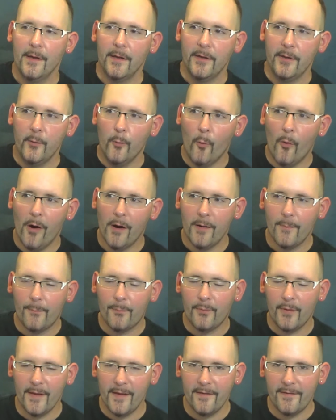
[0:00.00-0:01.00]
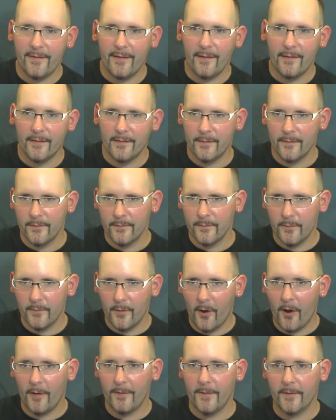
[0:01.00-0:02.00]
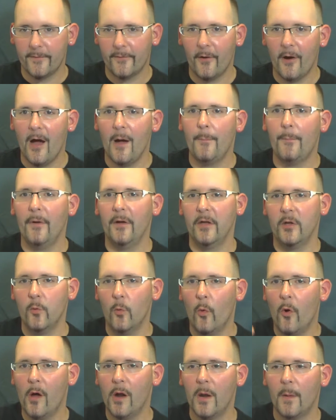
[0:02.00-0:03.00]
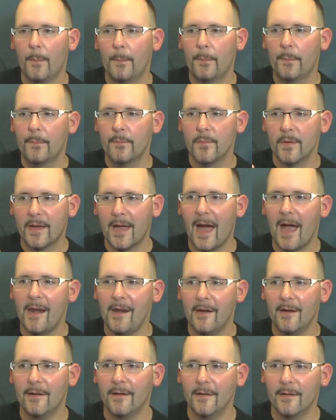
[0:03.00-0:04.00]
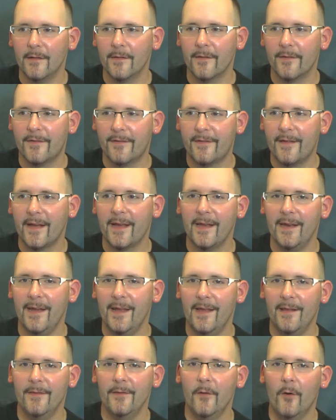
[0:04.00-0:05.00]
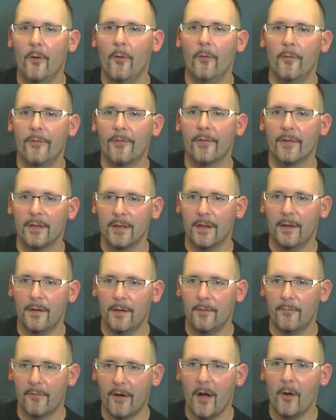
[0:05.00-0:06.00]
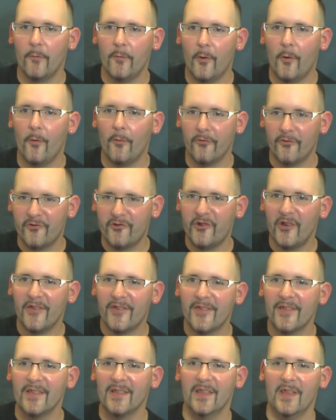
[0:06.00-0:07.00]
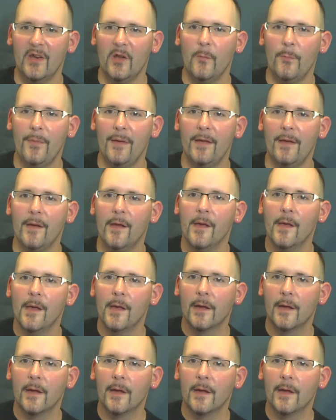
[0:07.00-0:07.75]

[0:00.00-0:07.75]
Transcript: You want to place it on the top, but you want to kind of stick it in those little round holes just a little bit,